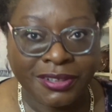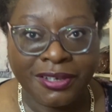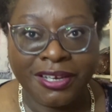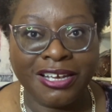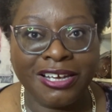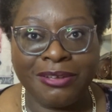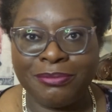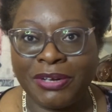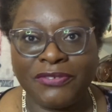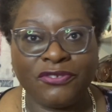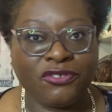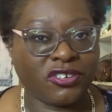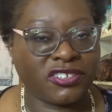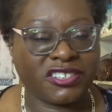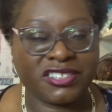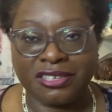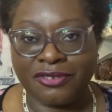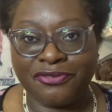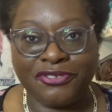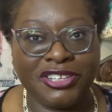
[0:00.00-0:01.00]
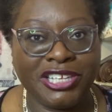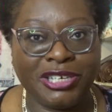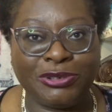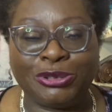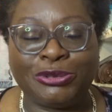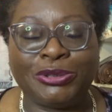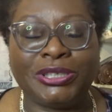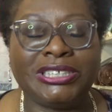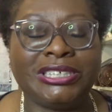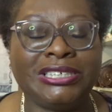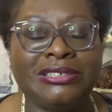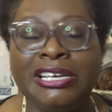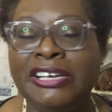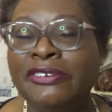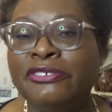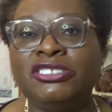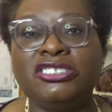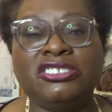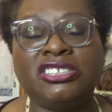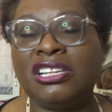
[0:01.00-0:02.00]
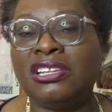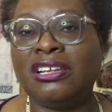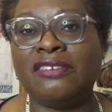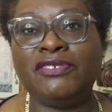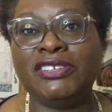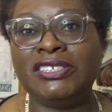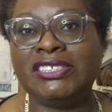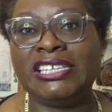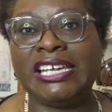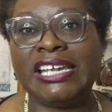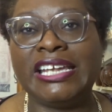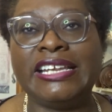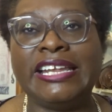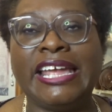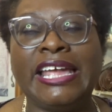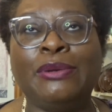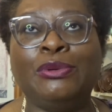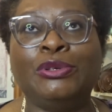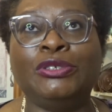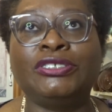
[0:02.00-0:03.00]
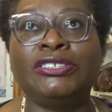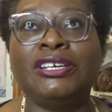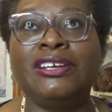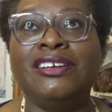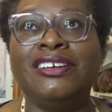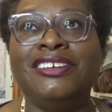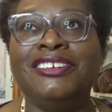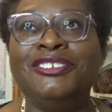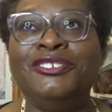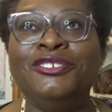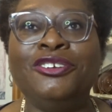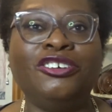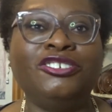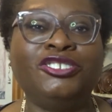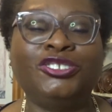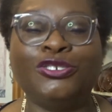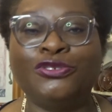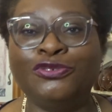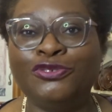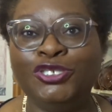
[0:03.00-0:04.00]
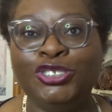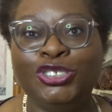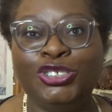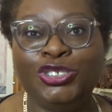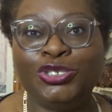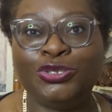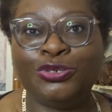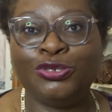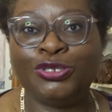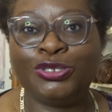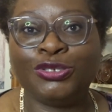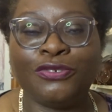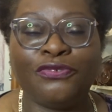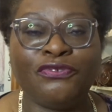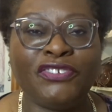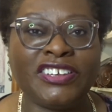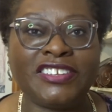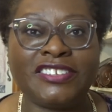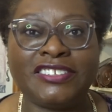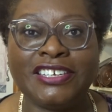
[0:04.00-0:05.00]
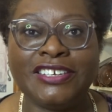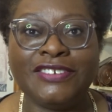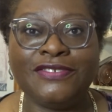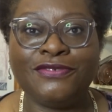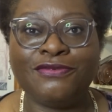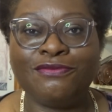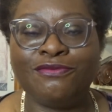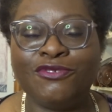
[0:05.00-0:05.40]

I've got stuff in there already. It was just a lovely tin. It was not sort of the usual sort of festive